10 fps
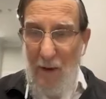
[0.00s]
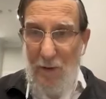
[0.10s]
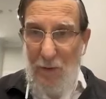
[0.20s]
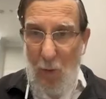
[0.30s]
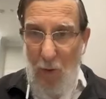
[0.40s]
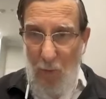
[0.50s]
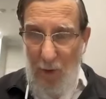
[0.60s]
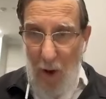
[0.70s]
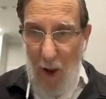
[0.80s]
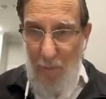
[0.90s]
So when
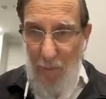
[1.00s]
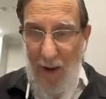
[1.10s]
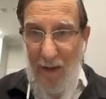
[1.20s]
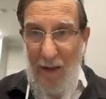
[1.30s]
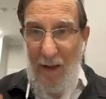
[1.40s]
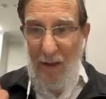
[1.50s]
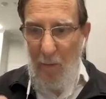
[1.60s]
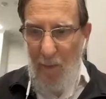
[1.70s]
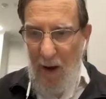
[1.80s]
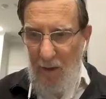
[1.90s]
we operate
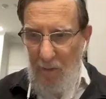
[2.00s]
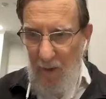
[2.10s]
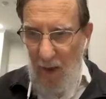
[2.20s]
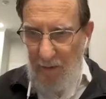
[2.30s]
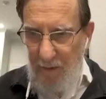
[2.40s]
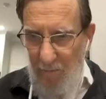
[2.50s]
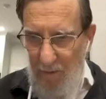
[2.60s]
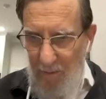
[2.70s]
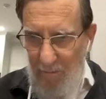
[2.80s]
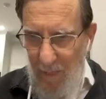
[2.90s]
lamaila teva,